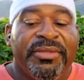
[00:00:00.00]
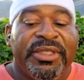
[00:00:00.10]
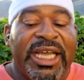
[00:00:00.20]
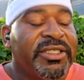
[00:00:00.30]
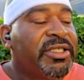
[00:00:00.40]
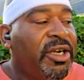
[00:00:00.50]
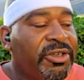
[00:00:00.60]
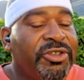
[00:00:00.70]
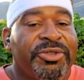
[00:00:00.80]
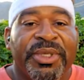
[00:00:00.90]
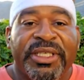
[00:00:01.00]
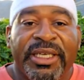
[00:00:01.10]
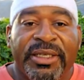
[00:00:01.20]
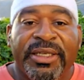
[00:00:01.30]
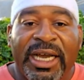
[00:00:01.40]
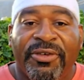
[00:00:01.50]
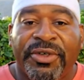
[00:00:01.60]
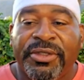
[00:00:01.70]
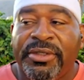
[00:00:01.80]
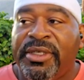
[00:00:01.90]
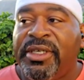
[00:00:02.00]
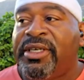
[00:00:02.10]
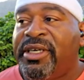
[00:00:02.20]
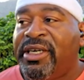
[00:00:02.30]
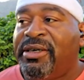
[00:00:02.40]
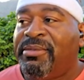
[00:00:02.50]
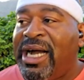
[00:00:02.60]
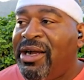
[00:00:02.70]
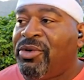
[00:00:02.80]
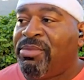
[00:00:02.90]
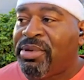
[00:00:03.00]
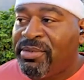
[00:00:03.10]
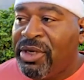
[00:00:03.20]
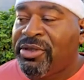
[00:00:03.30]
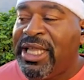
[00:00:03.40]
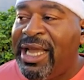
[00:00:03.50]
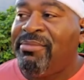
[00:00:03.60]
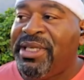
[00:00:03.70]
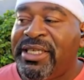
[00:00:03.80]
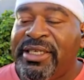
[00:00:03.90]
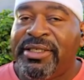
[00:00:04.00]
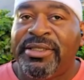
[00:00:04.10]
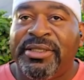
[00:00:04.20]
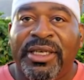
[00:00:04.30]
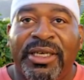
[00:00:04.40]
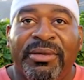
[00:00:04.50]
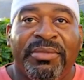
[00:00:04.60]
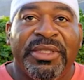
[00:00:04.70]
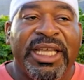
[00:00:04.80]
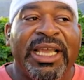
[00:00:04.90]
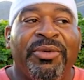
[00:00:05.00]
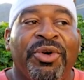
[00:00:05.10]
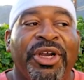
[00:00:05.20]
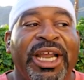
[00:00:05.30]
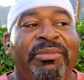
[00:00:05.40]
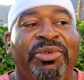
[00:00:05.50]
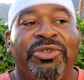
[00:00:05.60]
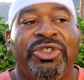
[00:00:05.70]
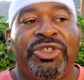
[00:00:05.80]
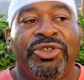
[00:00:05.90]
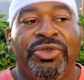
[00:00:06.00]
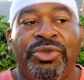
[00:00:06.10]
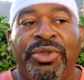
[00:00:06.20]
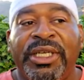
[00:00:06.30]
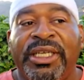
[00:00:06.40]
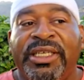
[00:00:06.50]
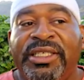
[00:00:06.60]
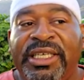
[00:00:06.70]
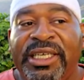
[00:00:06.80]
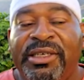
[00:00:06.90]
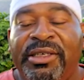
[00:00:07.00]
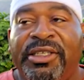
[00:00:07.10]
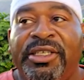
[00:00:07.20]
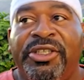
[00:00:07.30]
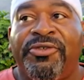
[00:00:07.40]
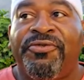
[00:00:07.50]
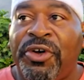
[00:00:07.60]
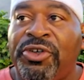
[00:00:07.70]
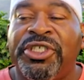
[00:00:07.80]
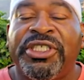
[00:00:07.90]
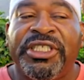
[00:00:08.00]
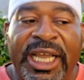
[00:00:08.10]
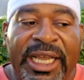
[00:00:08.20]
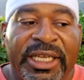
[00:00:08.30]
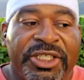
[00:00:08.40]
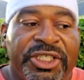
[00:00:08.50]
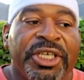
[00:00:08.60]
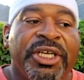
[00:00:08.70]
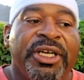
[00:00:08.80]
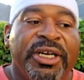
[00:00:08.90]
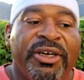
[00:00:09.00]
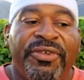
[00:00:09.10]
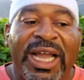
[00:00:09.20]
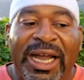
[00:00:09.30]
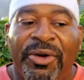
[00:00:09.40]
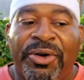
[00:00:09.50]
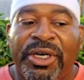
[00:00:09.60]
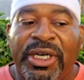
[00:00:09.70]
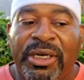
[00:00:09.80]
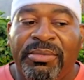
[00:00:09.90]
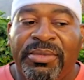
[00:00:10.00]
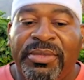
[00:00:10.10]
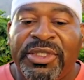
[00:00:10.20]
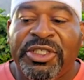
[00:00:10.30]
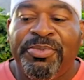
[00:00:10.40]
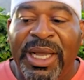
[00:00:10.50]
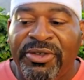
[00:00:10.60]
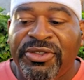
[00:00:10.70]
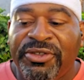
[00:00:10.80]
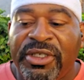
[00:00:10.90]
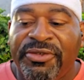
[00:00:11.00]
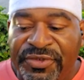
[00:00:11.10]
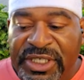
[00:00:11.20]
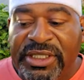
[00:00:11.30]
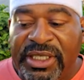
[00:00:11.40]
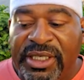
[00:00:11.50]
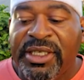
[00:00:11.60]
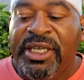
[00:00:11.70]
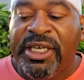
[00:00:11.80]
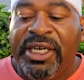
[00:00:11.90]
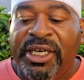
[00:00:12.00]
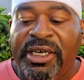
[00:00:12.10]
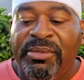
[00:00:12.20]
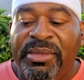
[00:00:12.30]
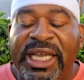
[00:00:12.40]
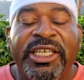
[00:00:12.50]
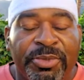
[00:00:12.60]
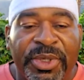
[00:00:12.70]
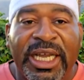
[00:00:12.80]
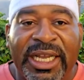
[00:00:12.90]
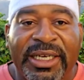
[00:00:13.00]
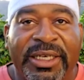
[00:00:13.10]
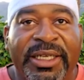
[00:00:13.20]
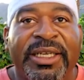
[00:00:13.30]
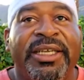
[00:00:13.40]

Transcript: That is Congressman Ken Calvert. I will promote that because they were able to get the first stage of our spouse visa expedited